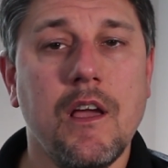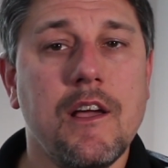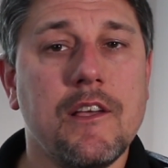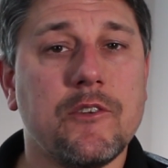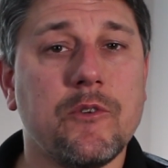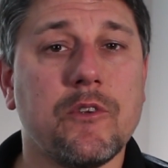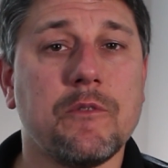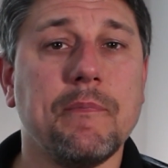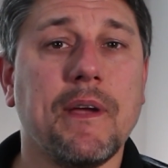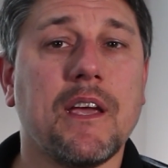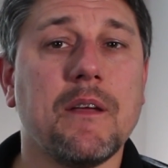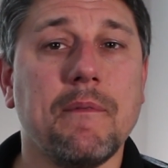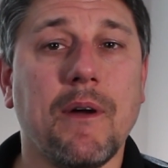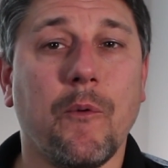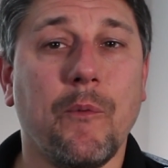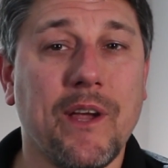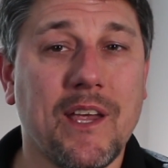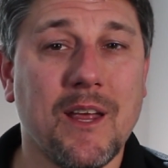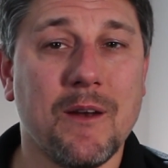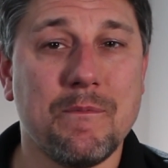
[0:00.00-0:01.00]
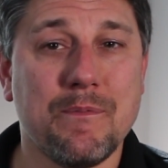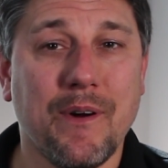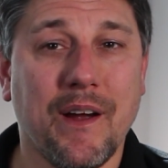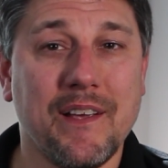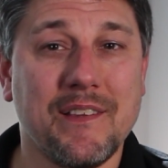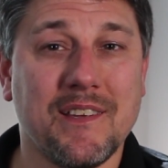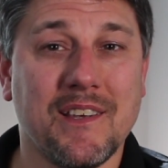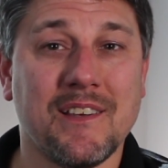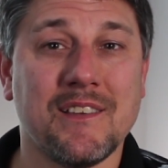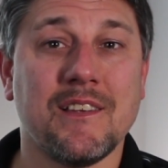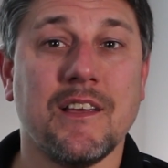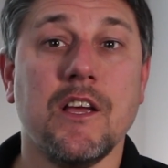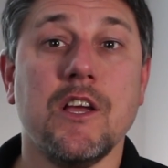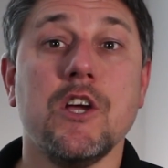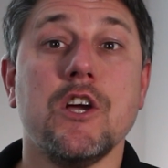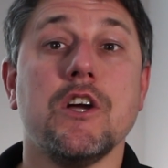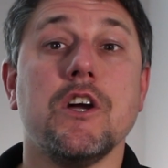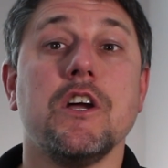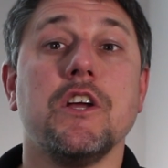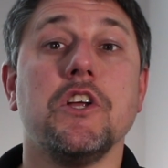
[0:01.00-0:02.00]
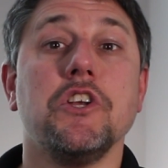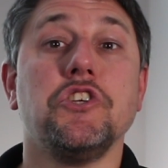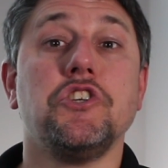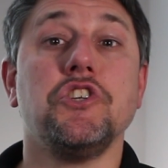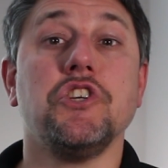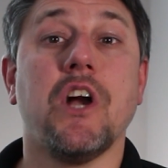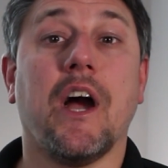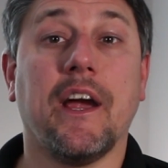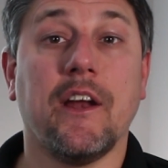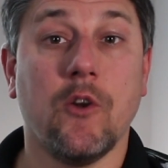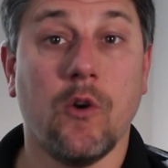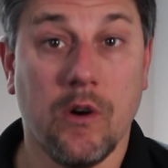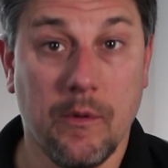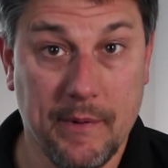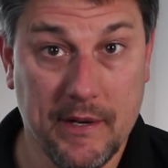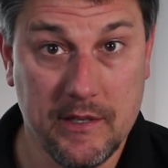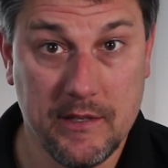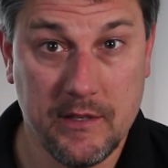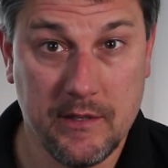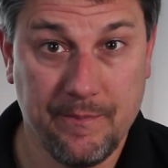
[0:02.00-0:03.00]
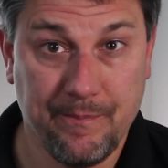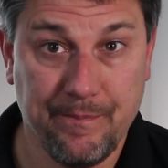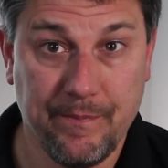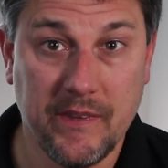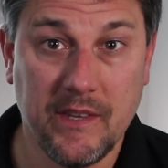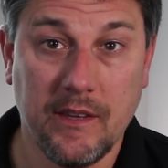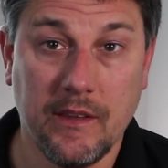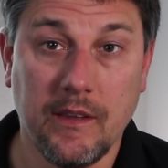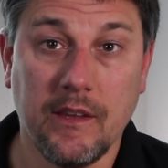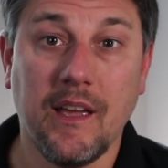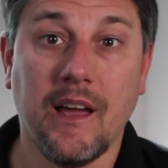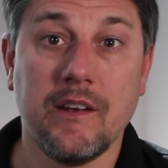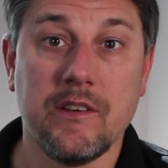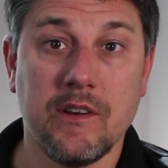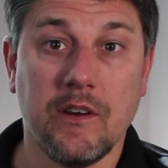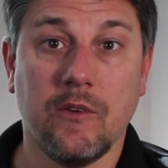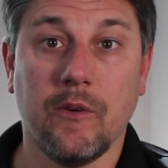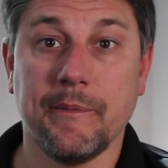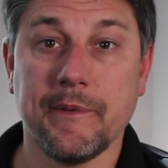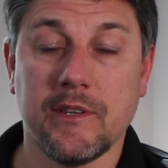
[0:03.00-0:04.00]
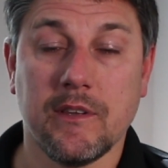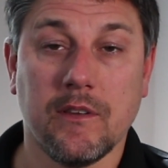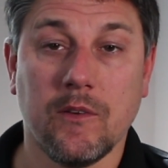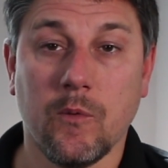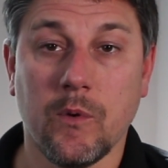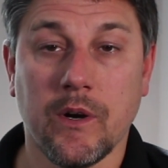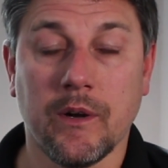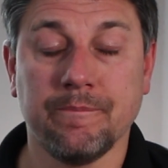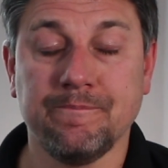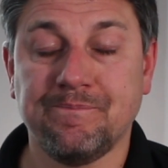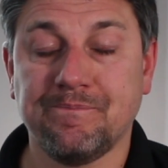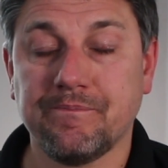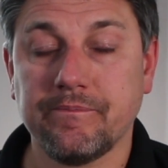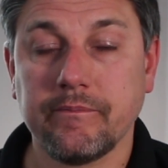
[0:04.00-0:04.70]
So it was making my weekend pricings ginormous. Yeah, ginormous is a word.